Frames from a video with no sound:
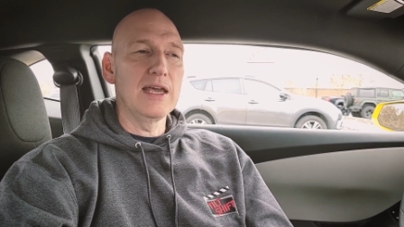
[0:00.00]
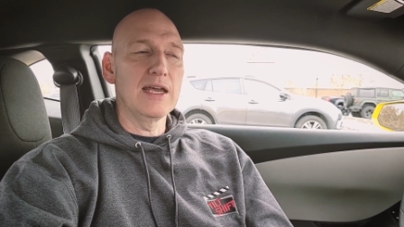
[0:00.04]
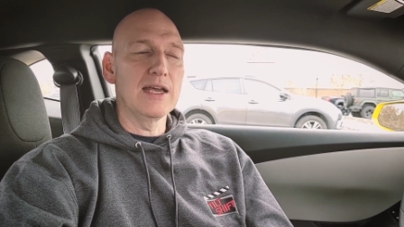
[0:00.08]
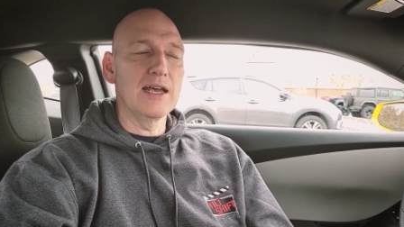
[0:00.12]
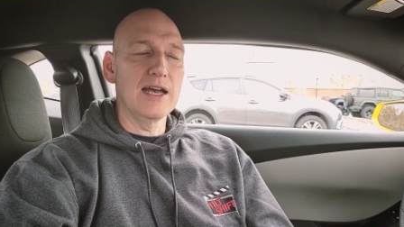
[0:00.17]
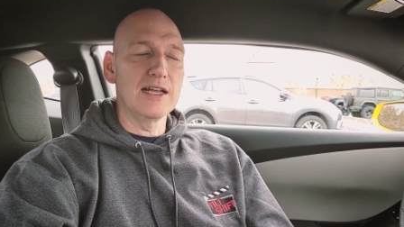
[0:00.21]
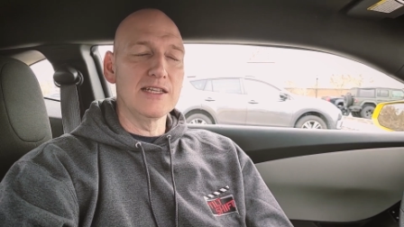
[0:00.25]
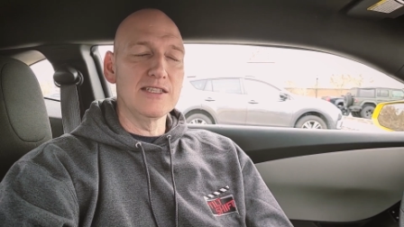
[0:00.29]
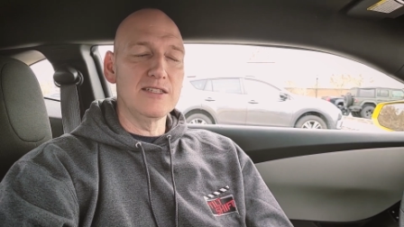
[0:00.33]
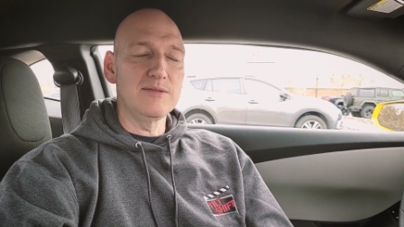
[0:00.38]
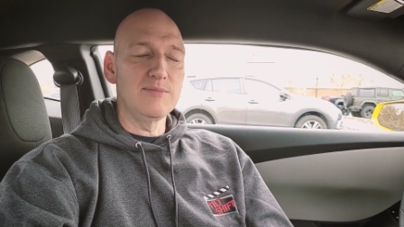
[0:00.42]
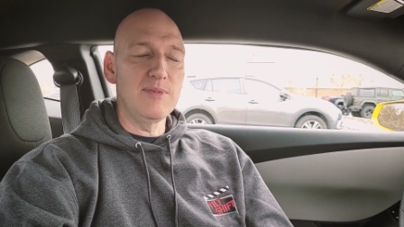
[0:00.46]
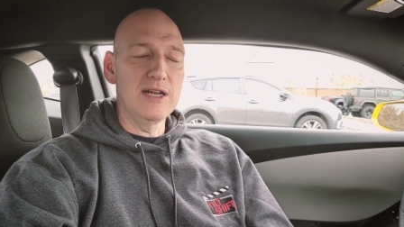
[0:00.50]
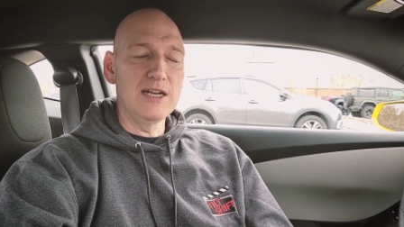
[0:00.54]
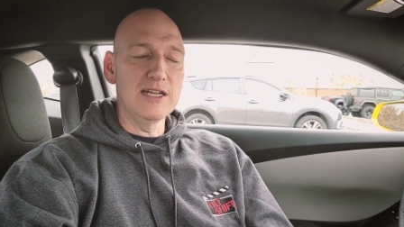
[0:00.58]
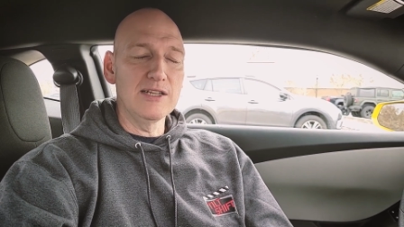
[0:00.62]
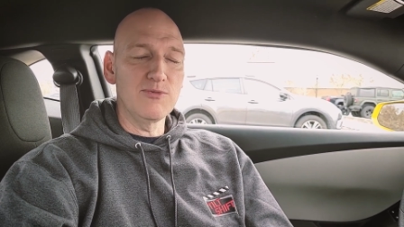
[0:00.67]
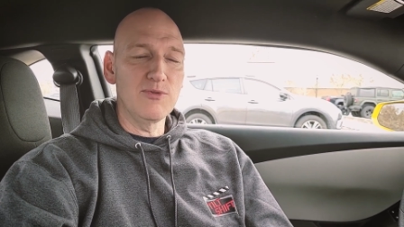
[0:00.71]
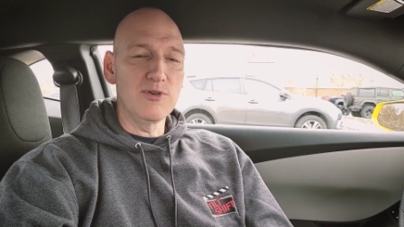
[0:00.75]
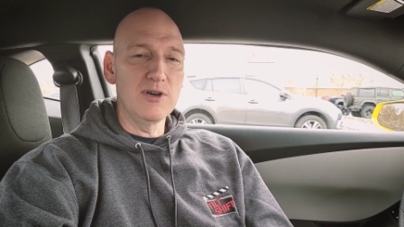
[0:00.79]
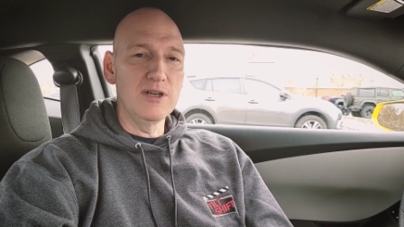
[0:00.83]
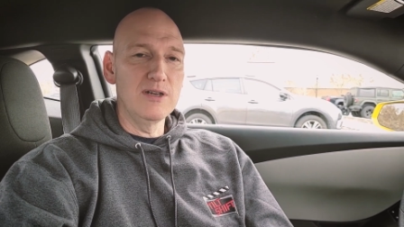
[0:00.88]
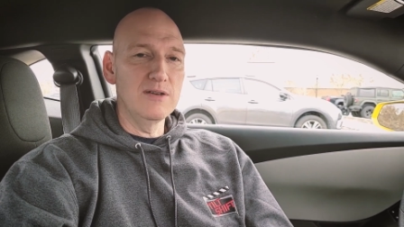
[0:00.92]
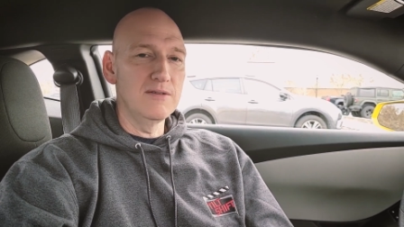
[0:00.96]
Godzilla minus
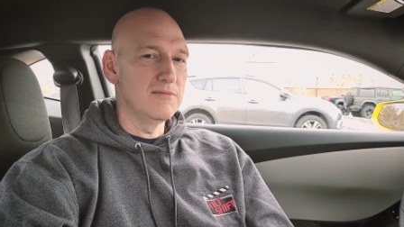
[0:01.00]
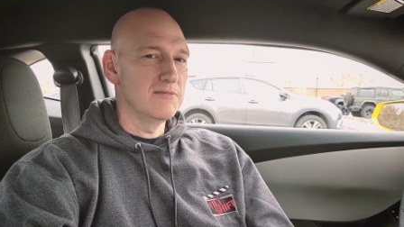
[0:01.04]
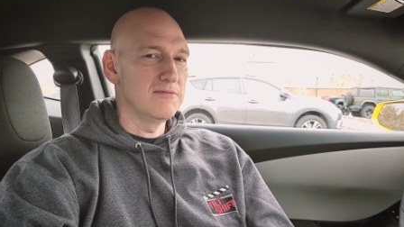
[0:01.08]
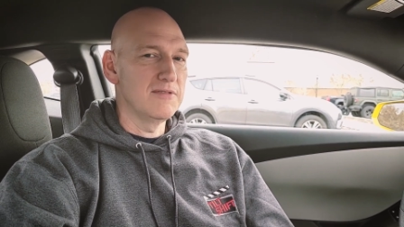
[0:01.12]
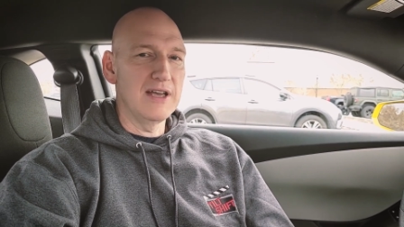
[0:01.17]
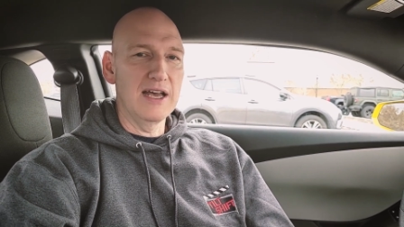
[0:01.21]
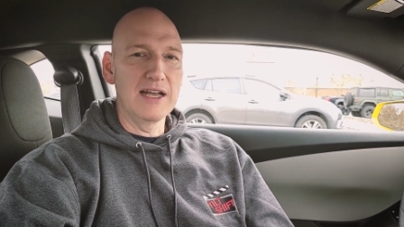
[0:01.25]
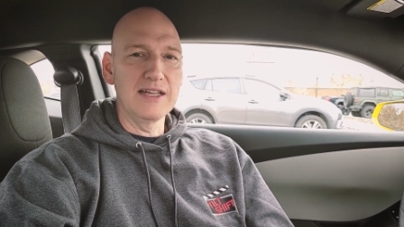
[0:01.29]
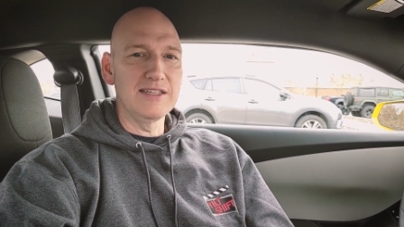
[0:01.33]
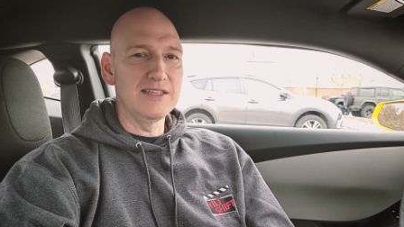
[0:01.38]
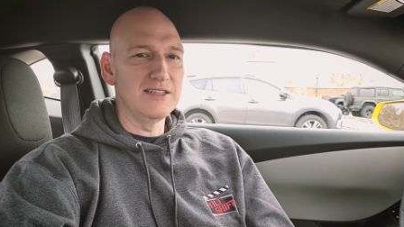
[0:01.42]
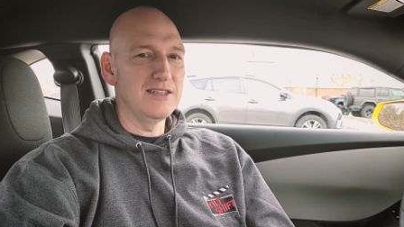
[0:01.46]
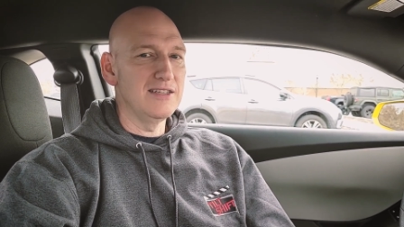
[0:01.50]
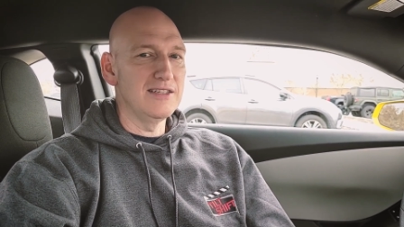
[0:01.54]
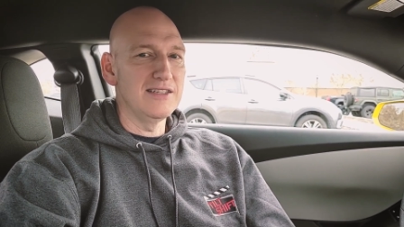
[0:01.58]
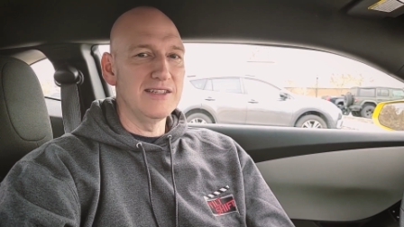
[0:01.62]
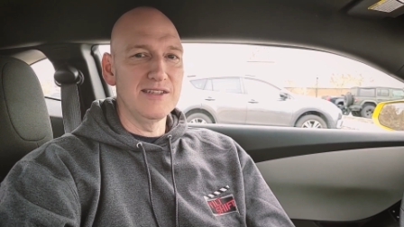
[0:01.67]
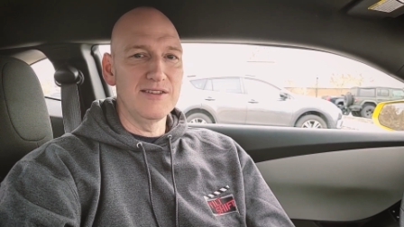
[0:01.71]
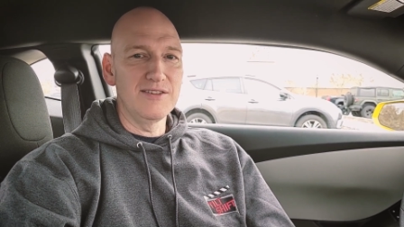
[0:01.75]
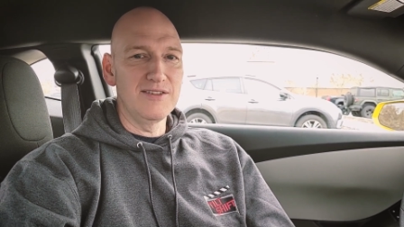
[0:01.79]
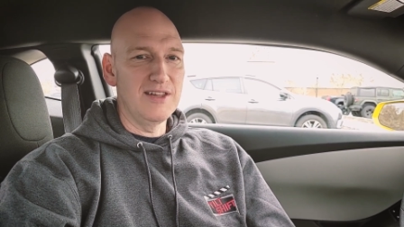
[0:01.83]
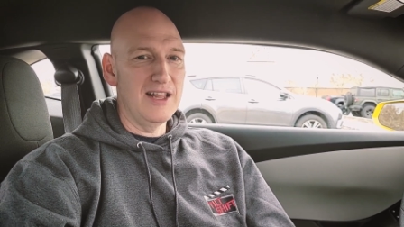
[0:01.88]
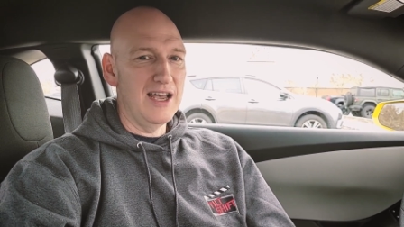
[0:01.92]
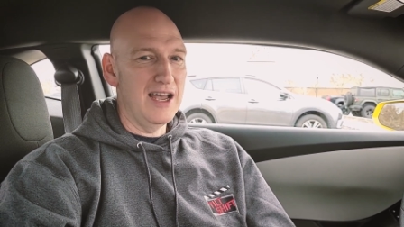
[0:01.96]
one,
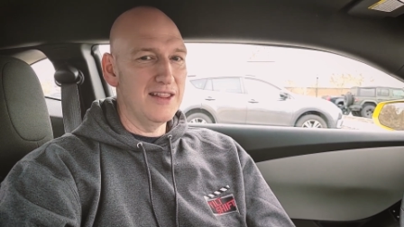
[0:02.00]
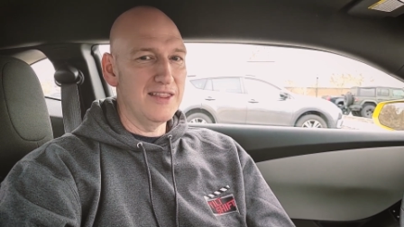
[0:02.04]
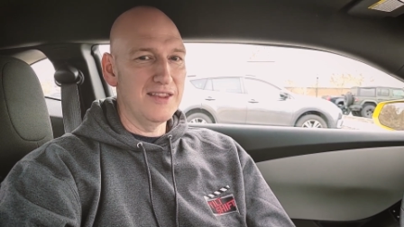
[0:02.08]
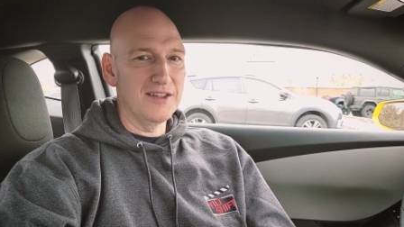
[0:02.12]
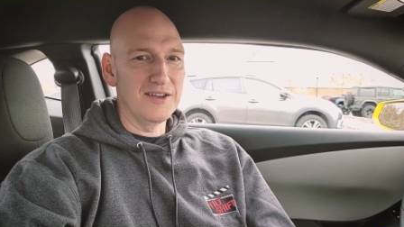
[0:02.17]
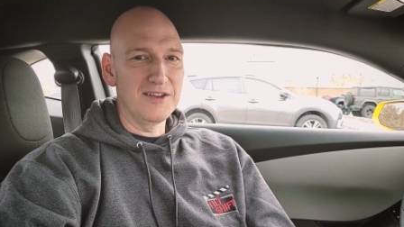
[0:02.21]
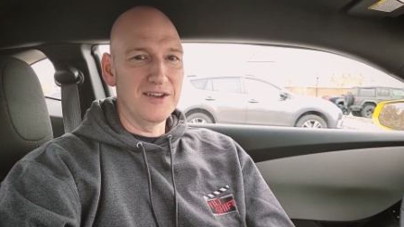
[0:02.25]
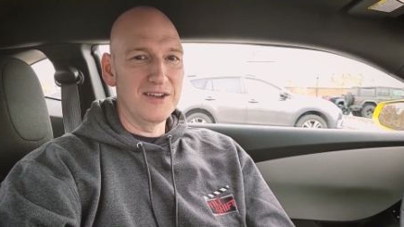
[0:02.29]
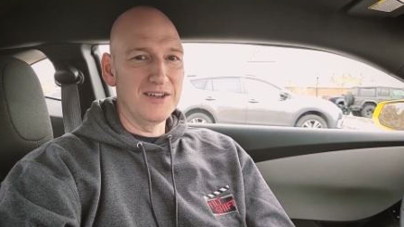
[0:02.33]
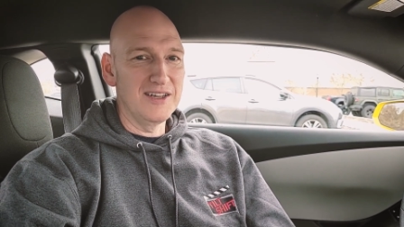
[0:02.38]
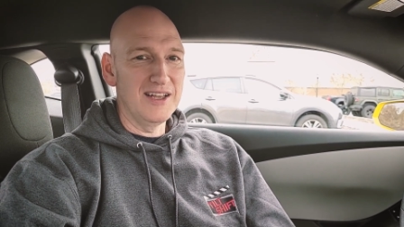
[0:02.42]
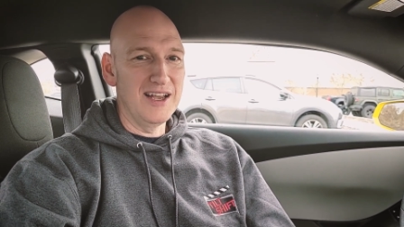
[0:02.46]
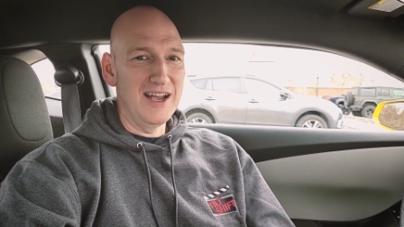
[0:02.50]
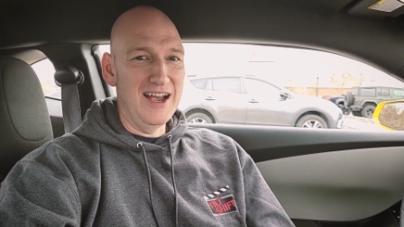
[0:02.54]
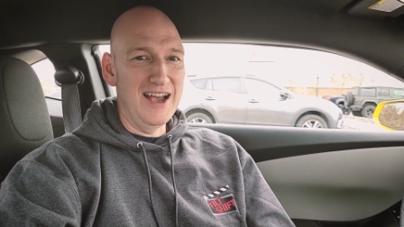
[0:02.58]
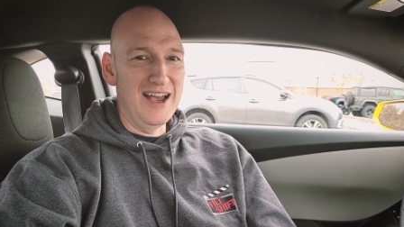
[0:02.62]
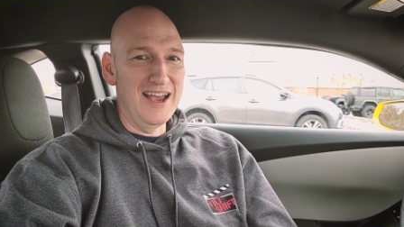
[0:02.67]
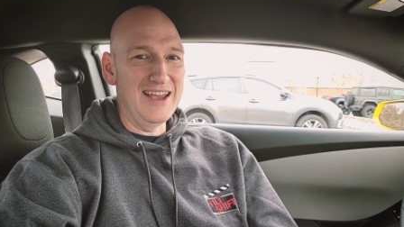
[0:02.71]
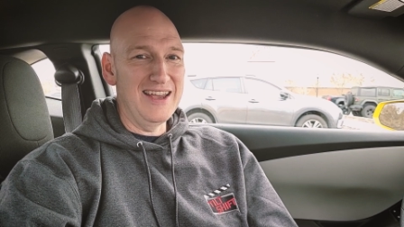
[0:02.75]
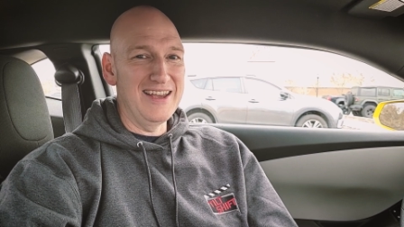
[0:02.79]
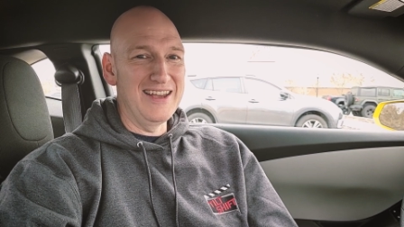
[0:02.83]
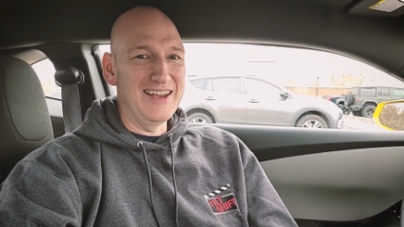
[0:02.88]
Godzilla's not the good guy.